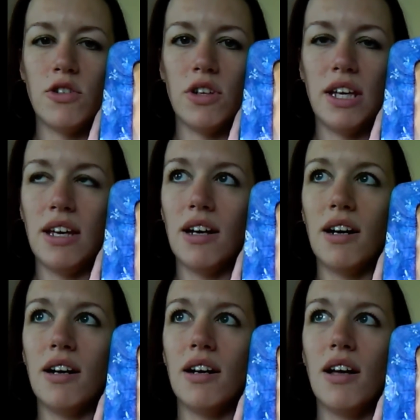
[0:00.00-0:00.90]
to
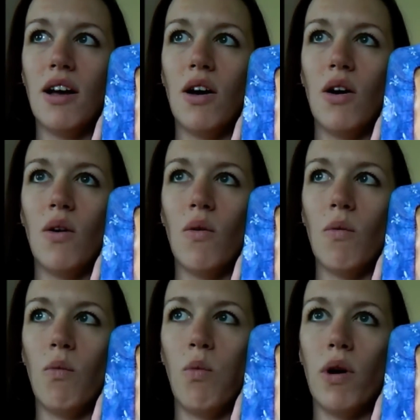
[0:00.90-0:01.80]
hear
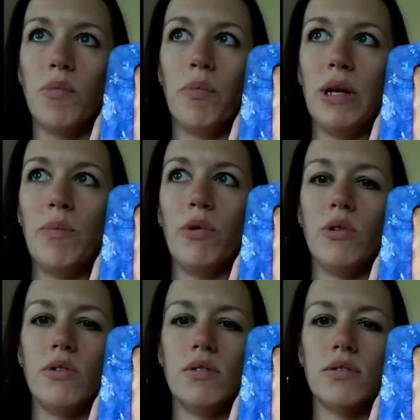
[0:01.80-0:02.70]
what
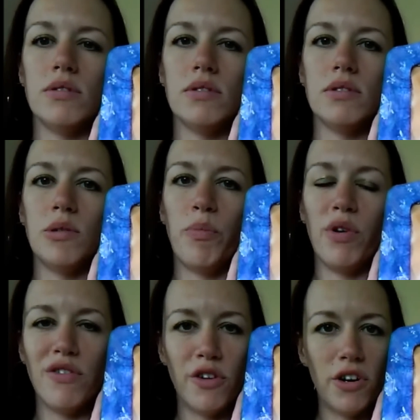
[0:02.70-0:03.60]
people
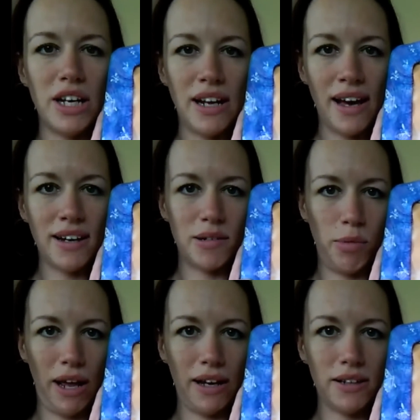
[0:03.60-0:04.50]
prefer in anchor
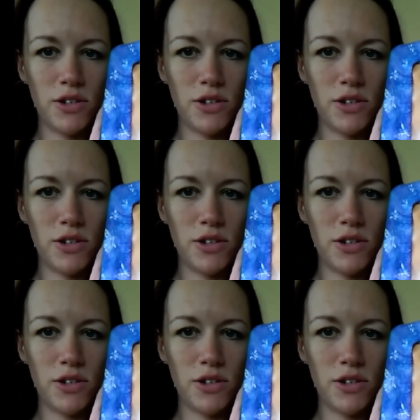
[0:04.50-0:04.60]
black.